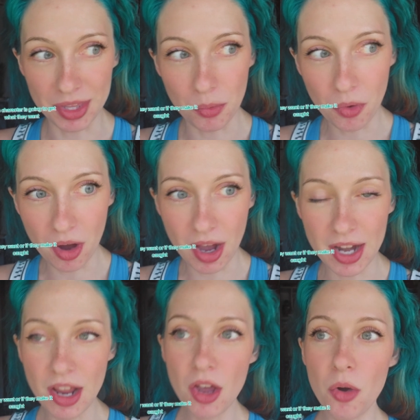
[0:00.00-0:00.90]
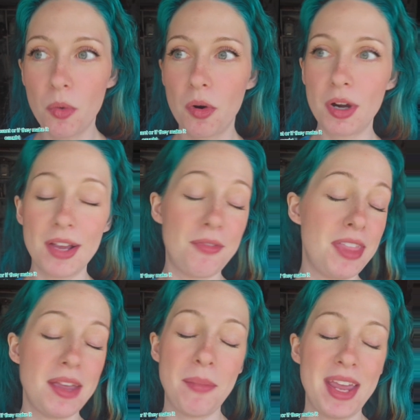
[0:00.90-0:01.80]
want, or if
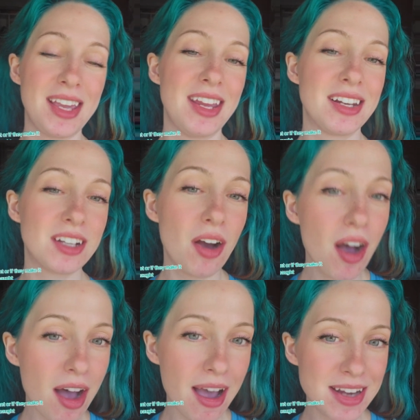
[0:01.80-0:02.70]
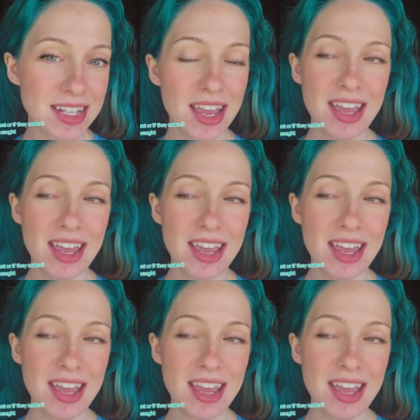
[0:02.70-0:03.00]
they may get caught.